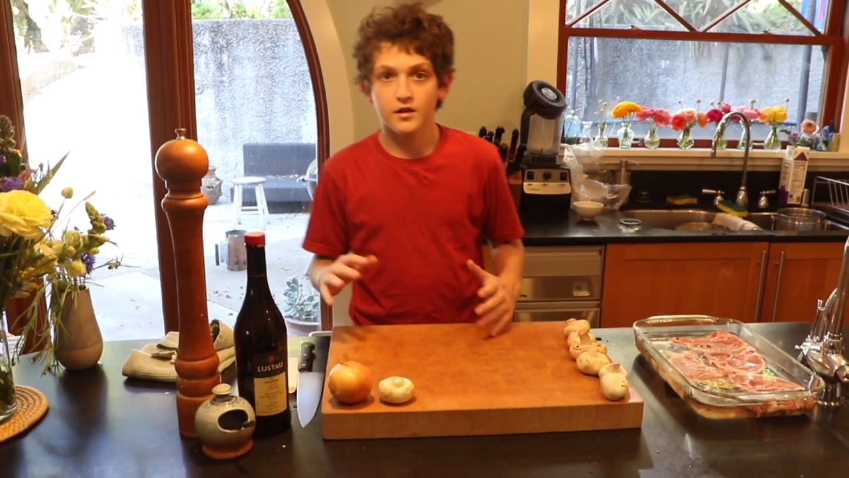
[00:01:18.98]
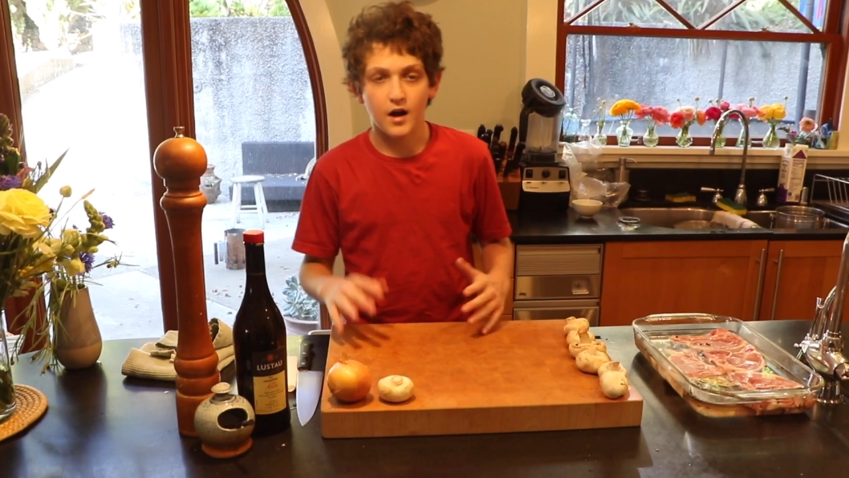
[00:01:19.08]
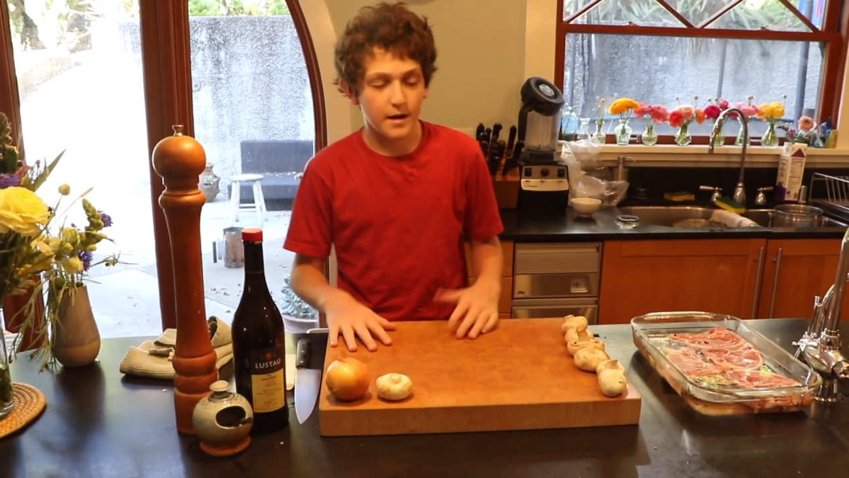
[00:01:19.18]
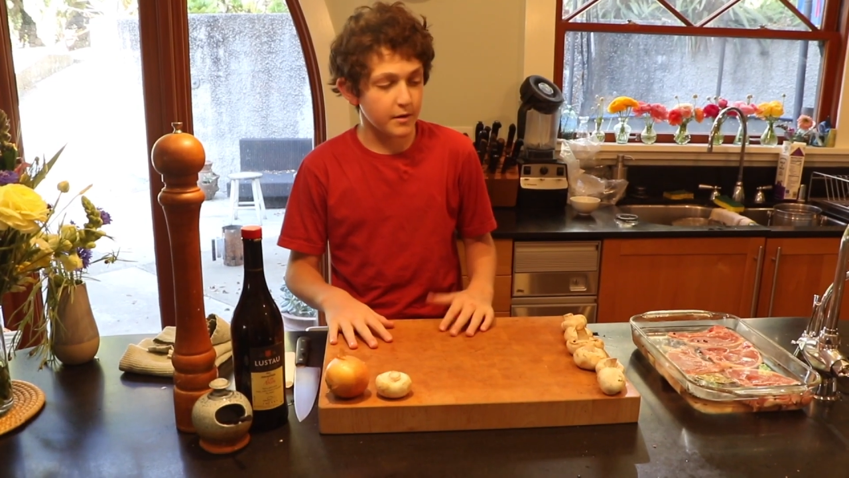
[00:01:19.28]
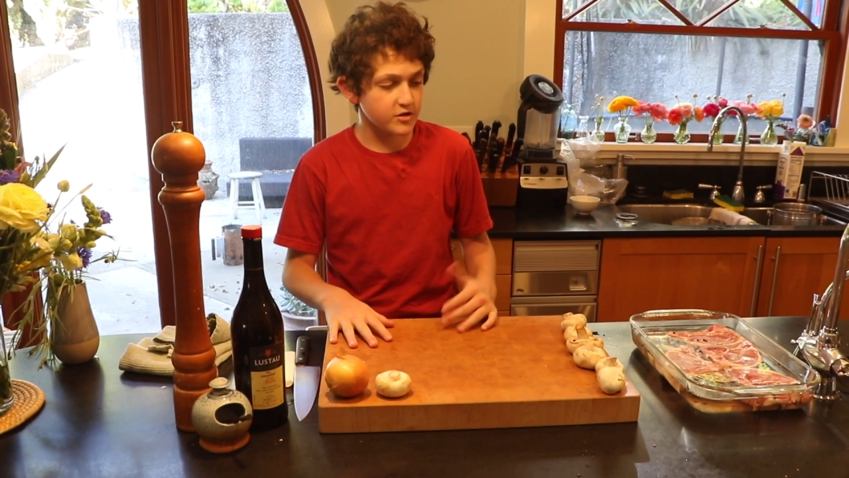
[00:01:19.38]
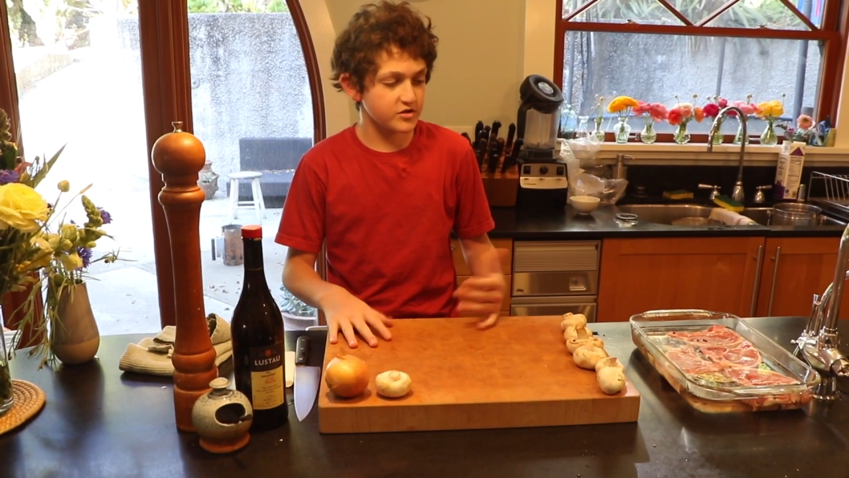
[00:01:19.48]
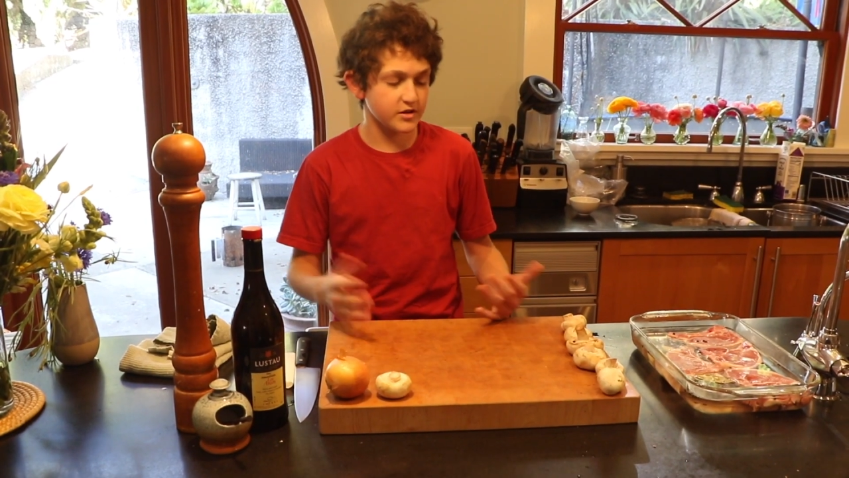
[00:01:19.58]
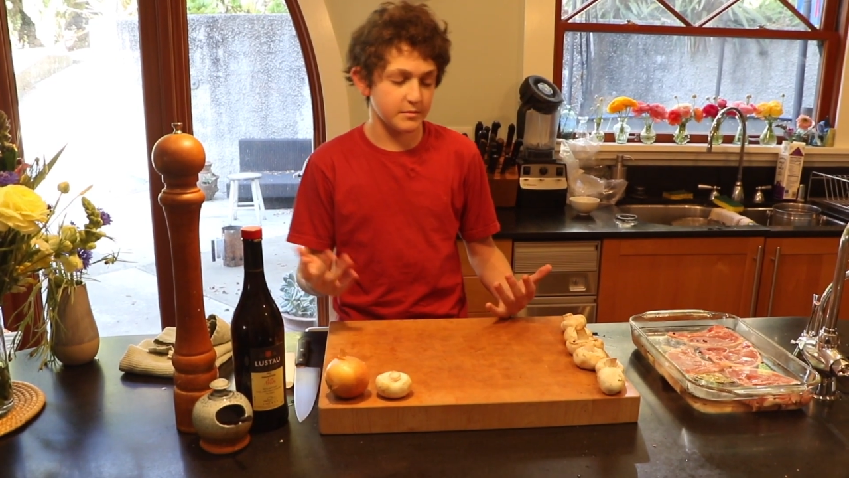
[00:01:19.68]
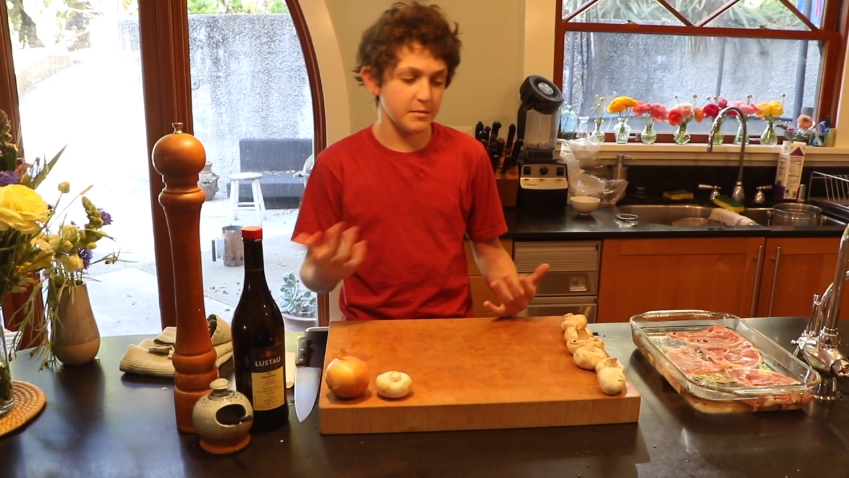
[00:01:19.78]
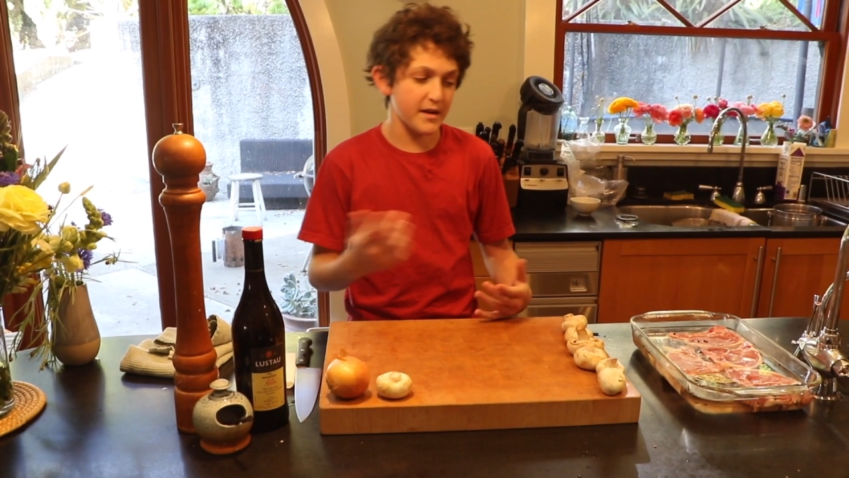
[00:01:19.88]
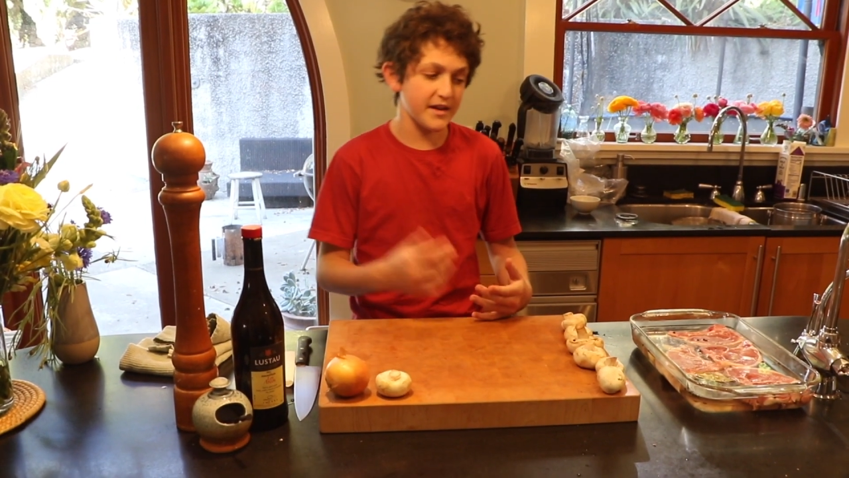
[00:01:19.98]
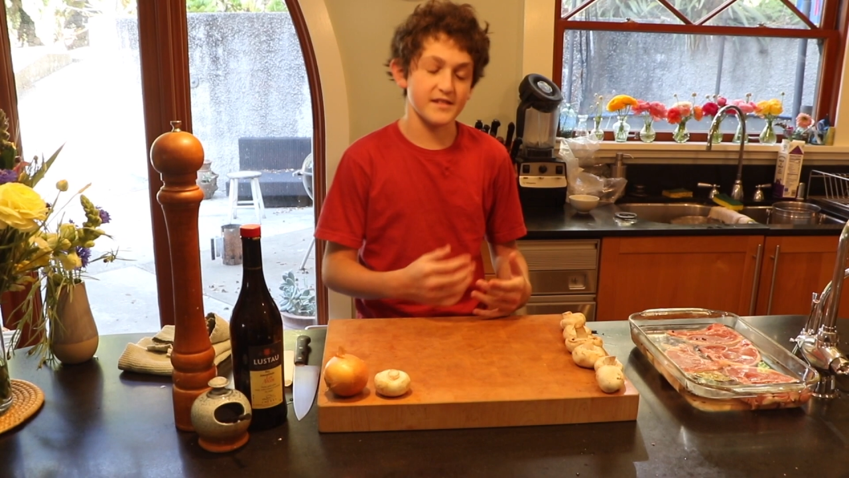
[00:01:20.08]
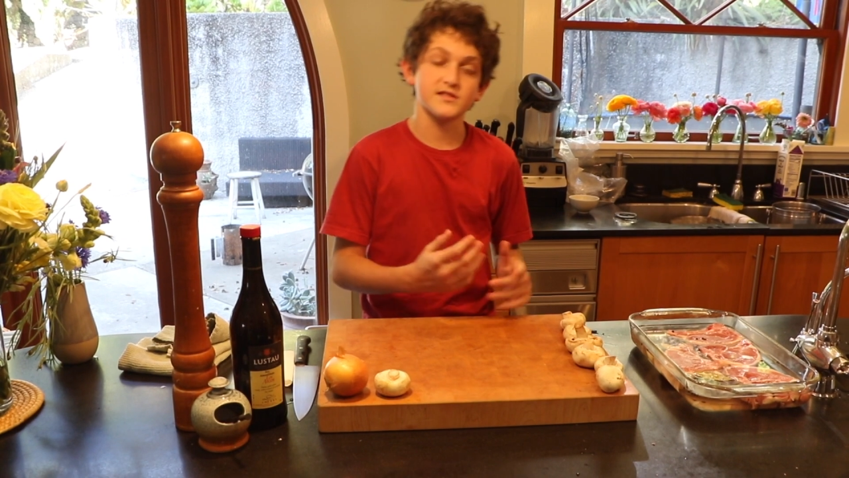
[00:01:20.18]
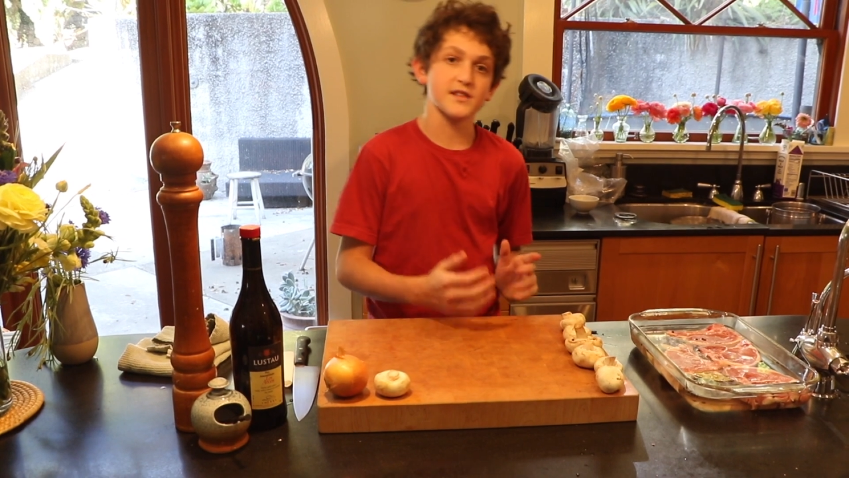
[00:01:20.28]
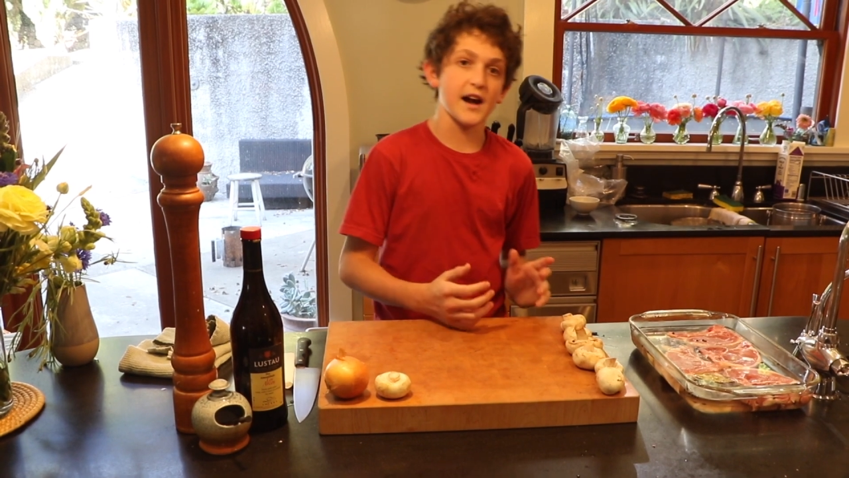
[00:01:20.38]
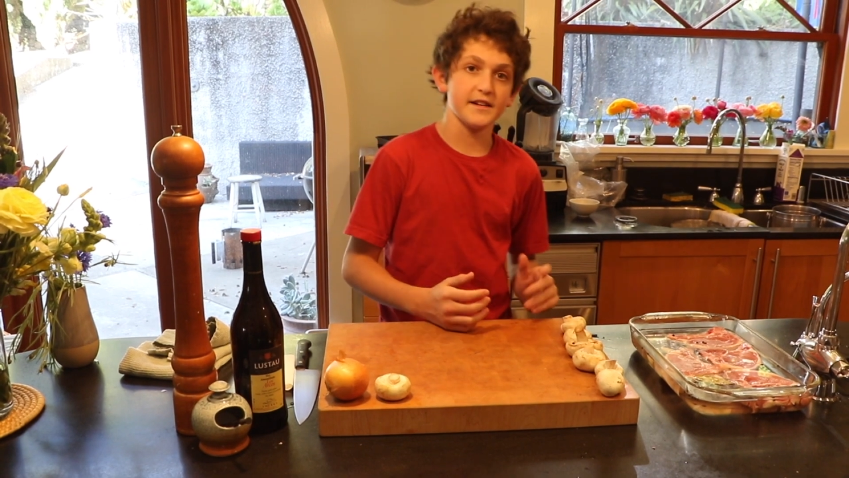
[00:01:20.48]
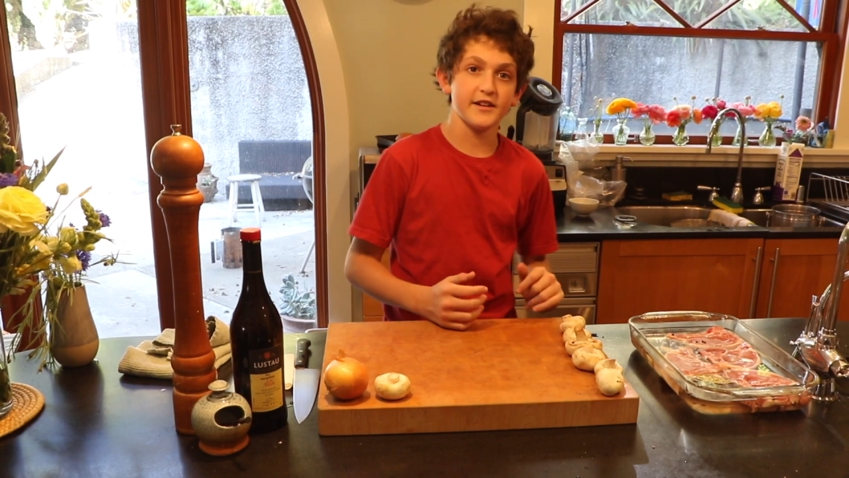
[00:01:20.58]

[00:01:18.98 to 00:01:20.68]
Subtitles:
I'm also gonna be making a side